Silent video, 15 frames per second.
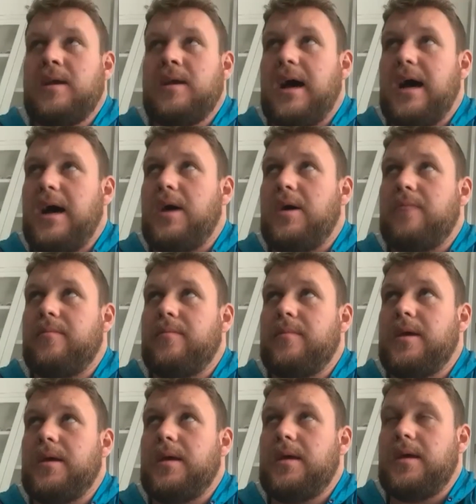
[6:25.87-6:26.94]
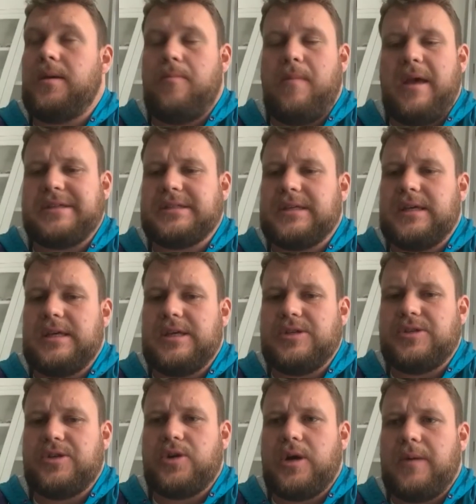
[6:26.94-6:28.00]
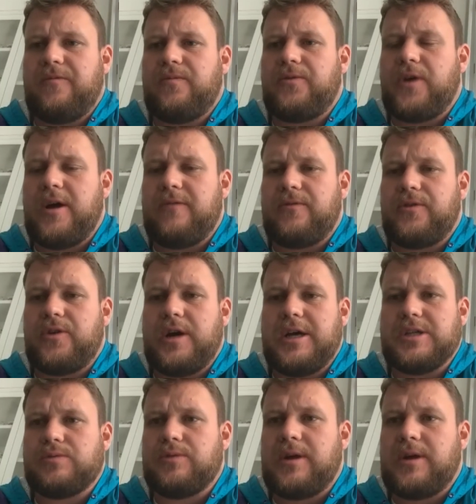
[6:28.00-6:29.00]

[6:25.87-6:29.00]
It makes it easier up front for us.